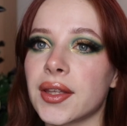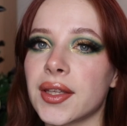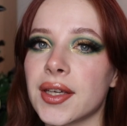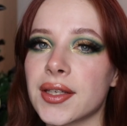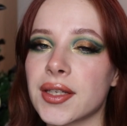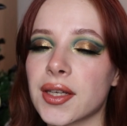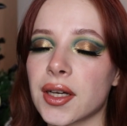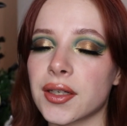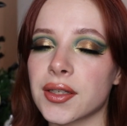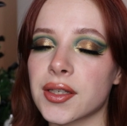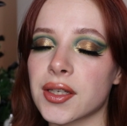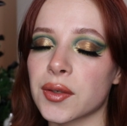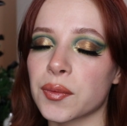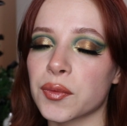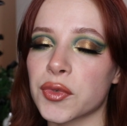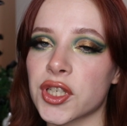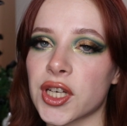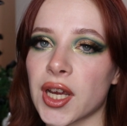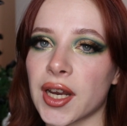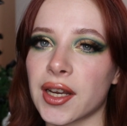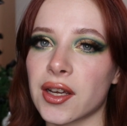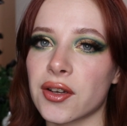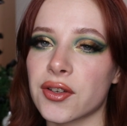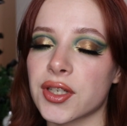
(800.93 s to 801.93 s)
these are some
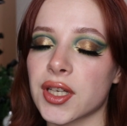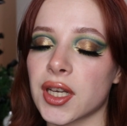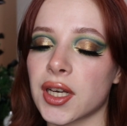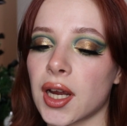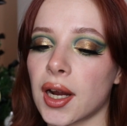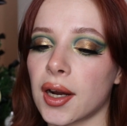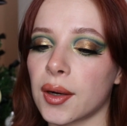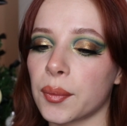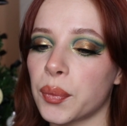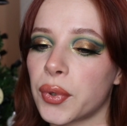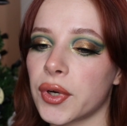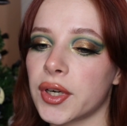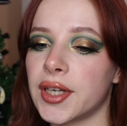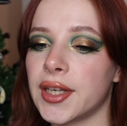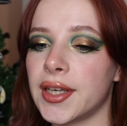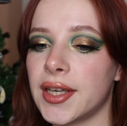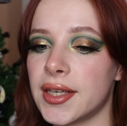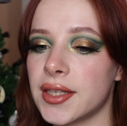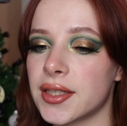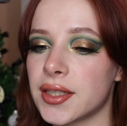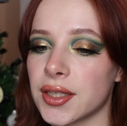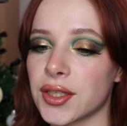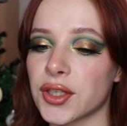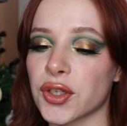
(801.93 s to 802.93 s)
shadows that are pretty
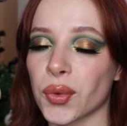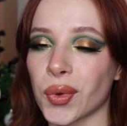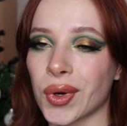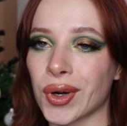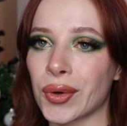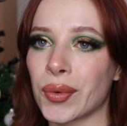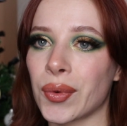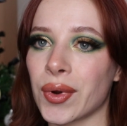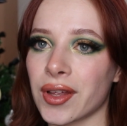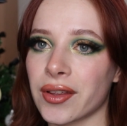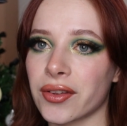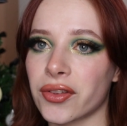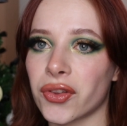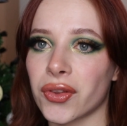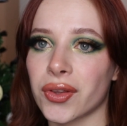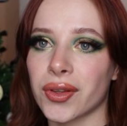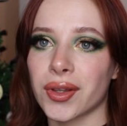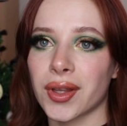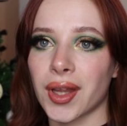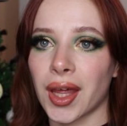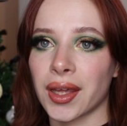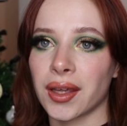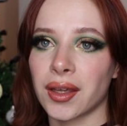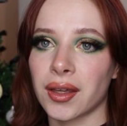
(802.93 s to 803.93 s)
easy to work with.
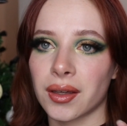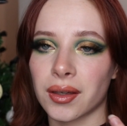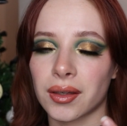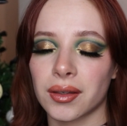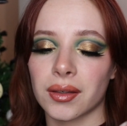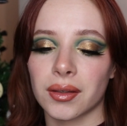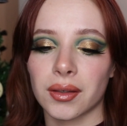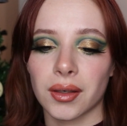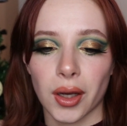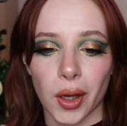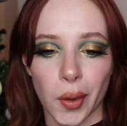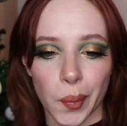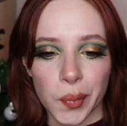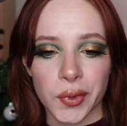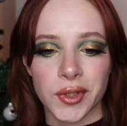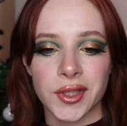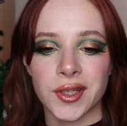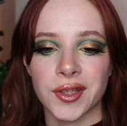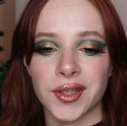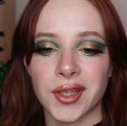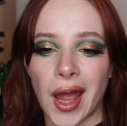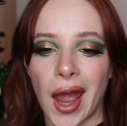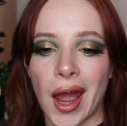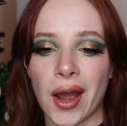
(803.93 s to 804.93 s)
Like up
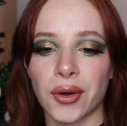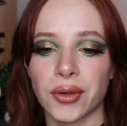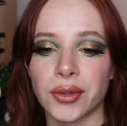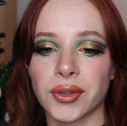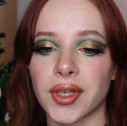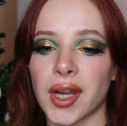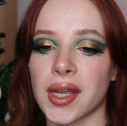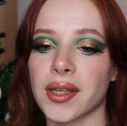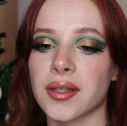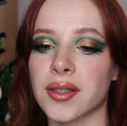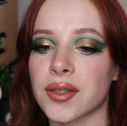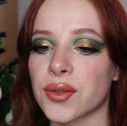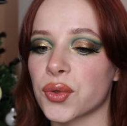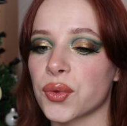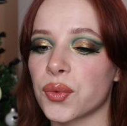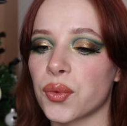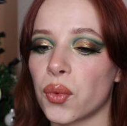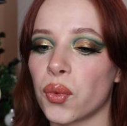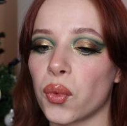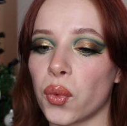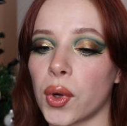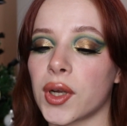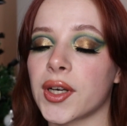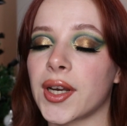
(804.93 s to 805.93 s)
until now, that's
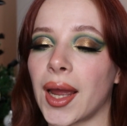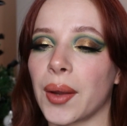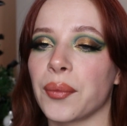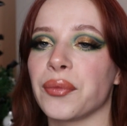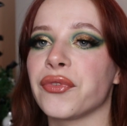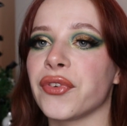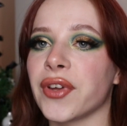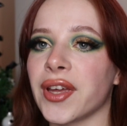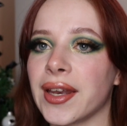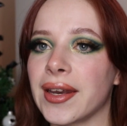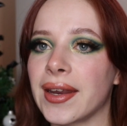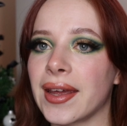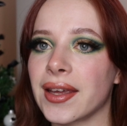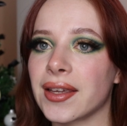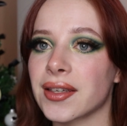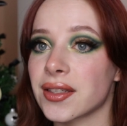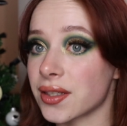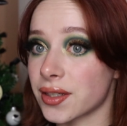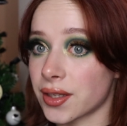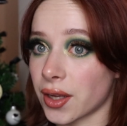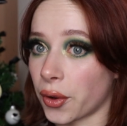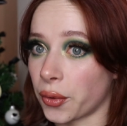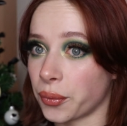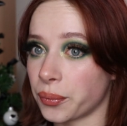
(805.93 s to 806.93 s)
what I'm feeling.
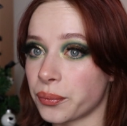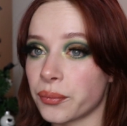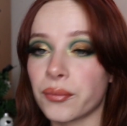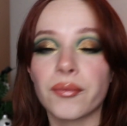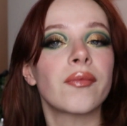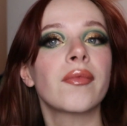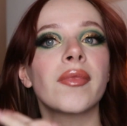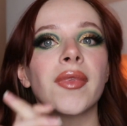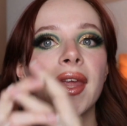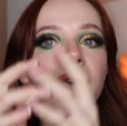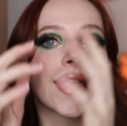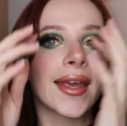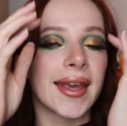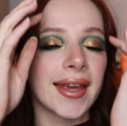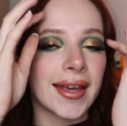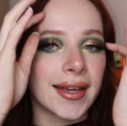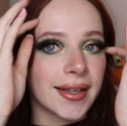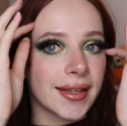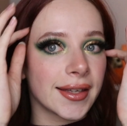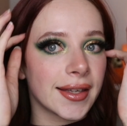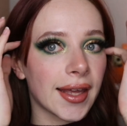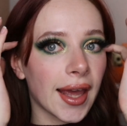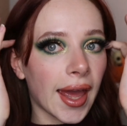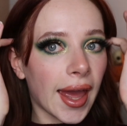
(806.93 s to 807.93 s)
So
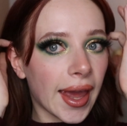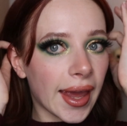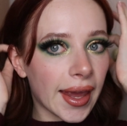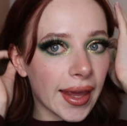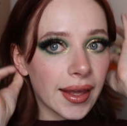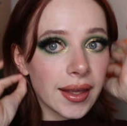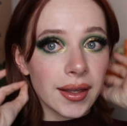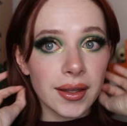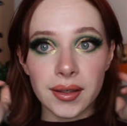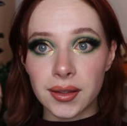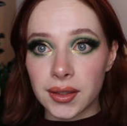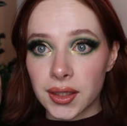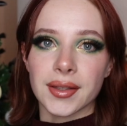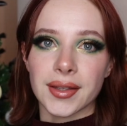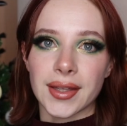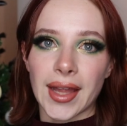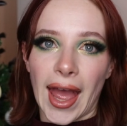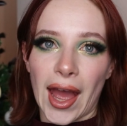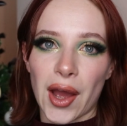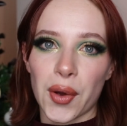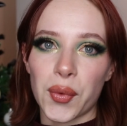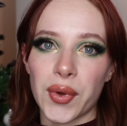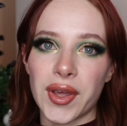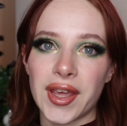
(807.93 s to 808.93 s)
yay.
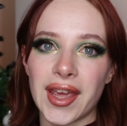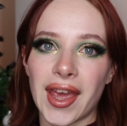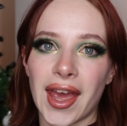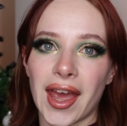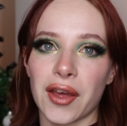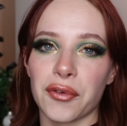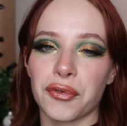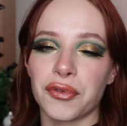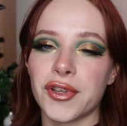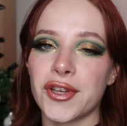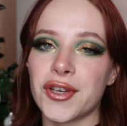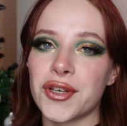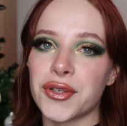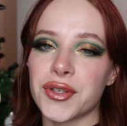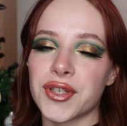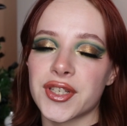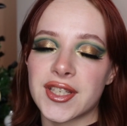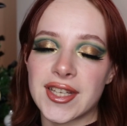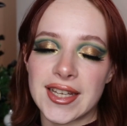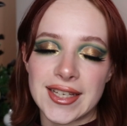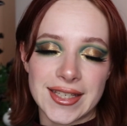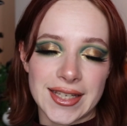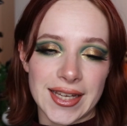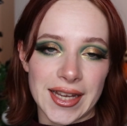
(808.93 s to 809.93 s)
Now we have
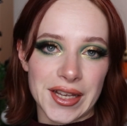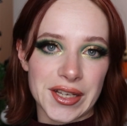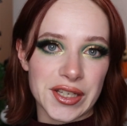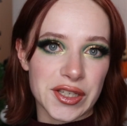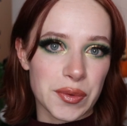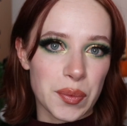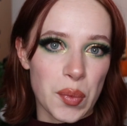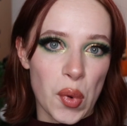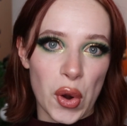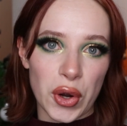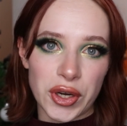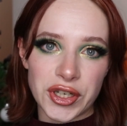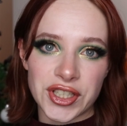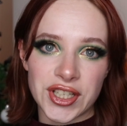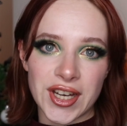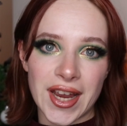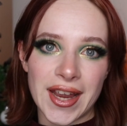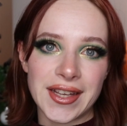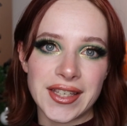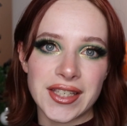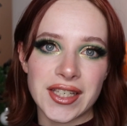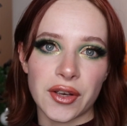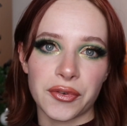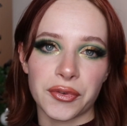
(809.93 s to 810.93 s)
used 6 more
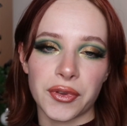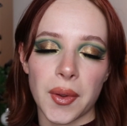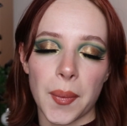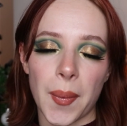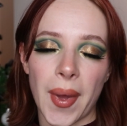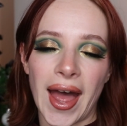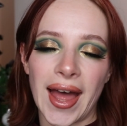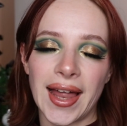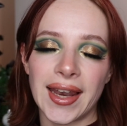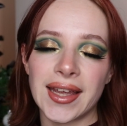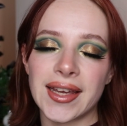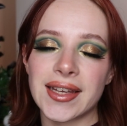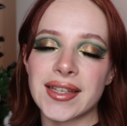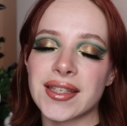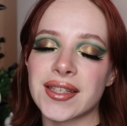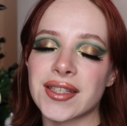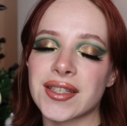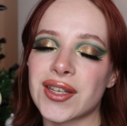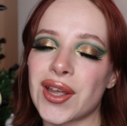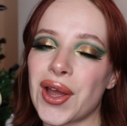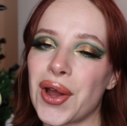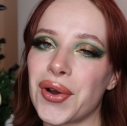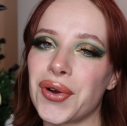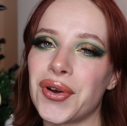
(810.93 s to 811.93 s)
shades of the palette.
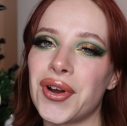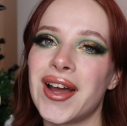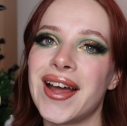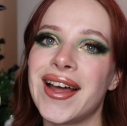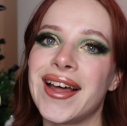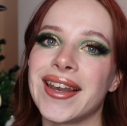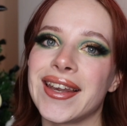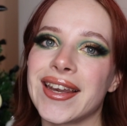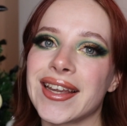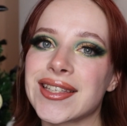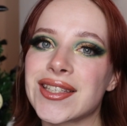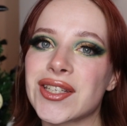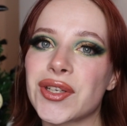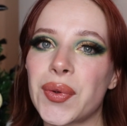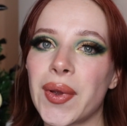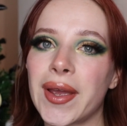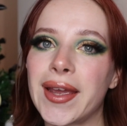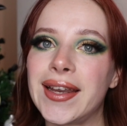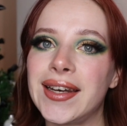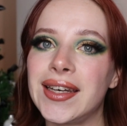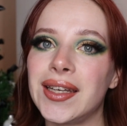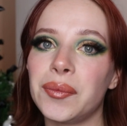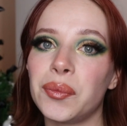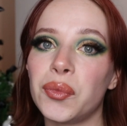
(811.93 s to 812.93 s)
So let's
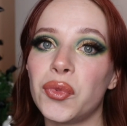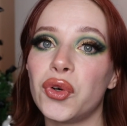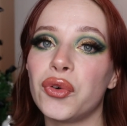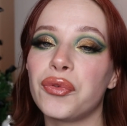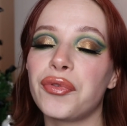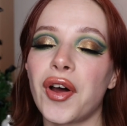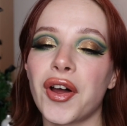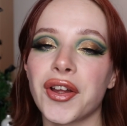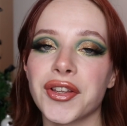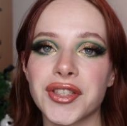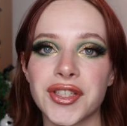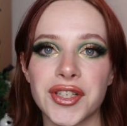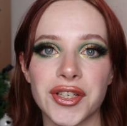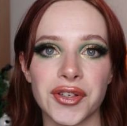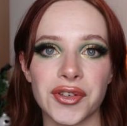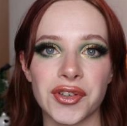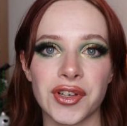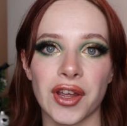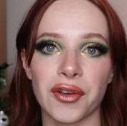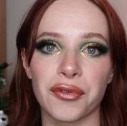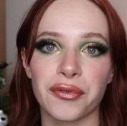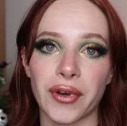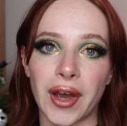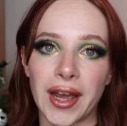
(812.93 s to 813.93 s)
quickly move on to
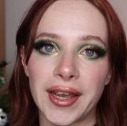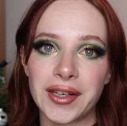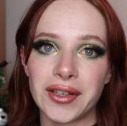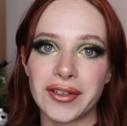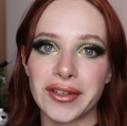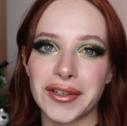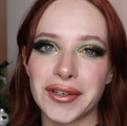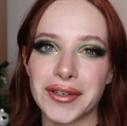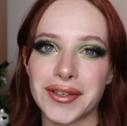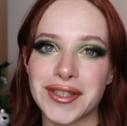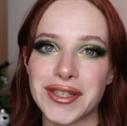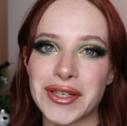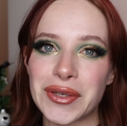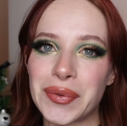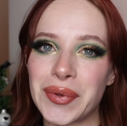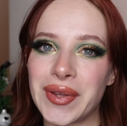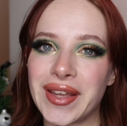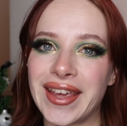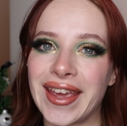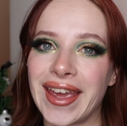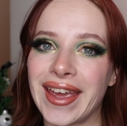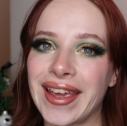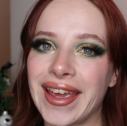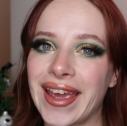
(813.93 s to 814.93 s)
the final look so
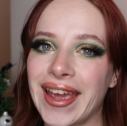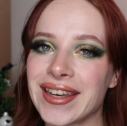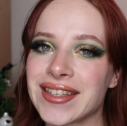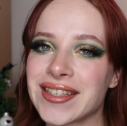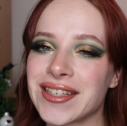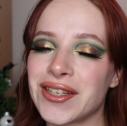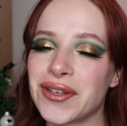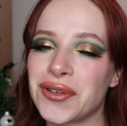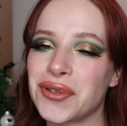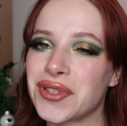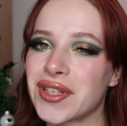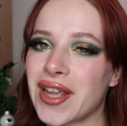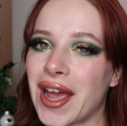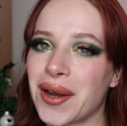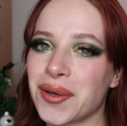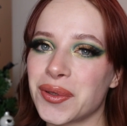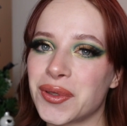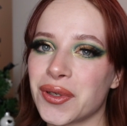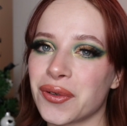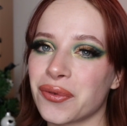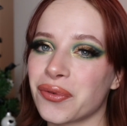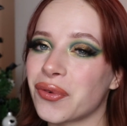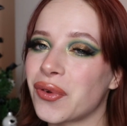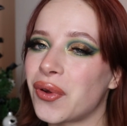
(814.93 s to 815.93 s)
we can get use
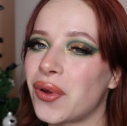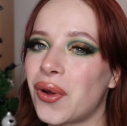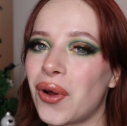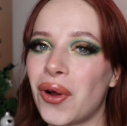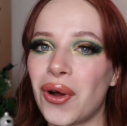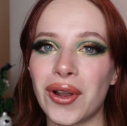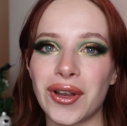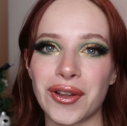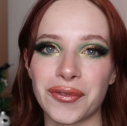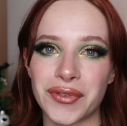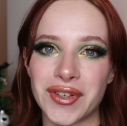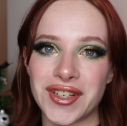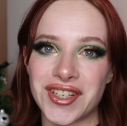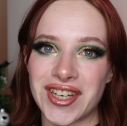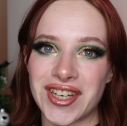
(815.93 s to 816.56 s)
out of all of the